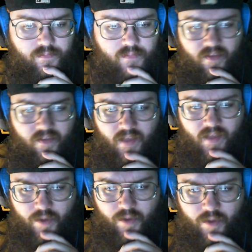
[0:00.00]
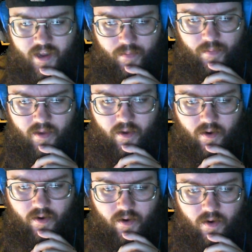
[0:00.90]
I can bring it up
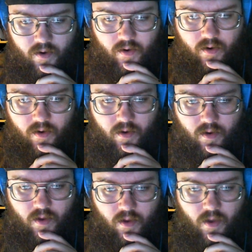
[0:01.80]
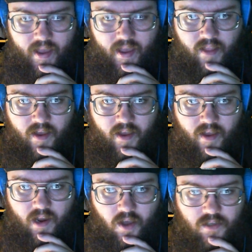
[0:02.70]
here. Oh, I had it. Now I
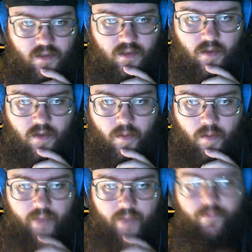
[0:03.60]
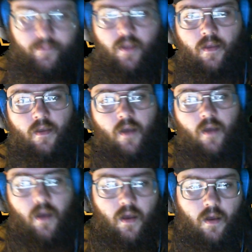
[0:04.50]
lost it. Oh my.
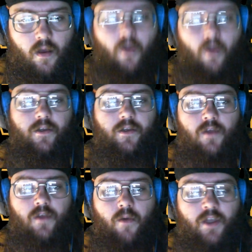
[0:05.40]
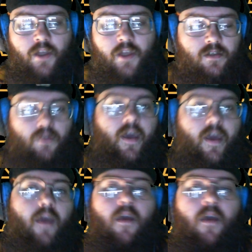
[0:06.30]
Oh, here it is. Rian Johnson. Okay.
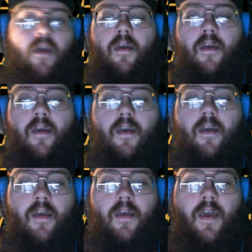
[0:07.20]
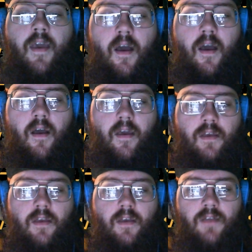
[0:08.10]
He
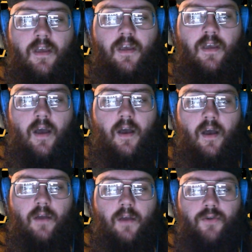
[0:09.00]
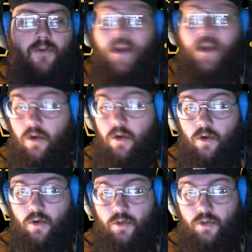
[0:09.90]
is the director
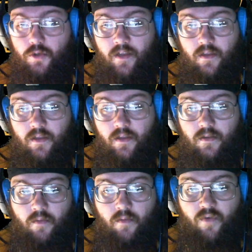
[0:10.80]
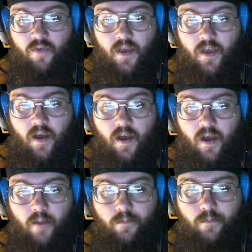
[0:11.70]
who directed the movie
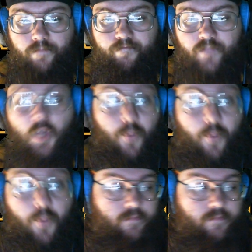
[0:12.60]
Looper.